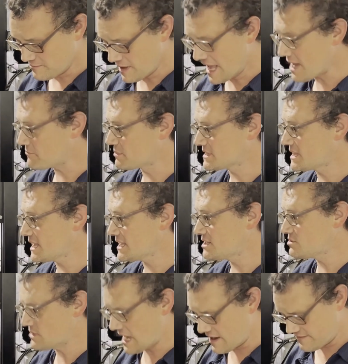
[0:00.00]
yeah, but they
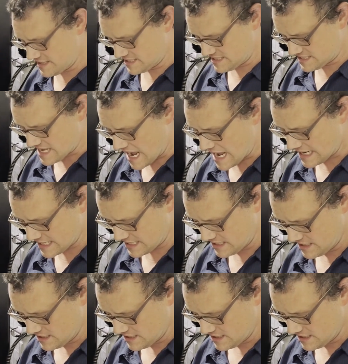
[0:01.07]
do have it in stock.